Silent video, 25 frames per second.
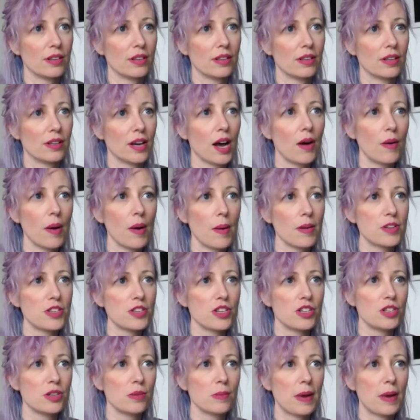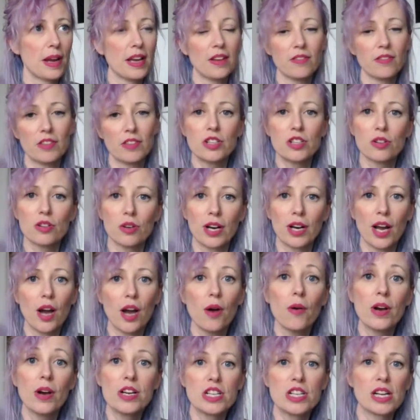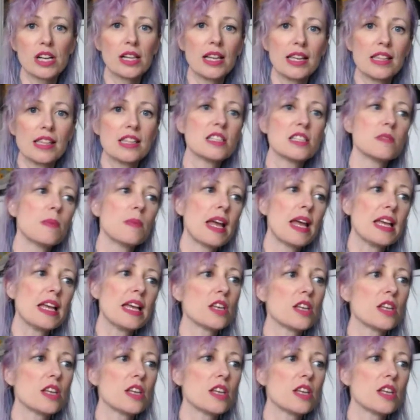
oh, I should do my inventory. Oh, I should clean this space.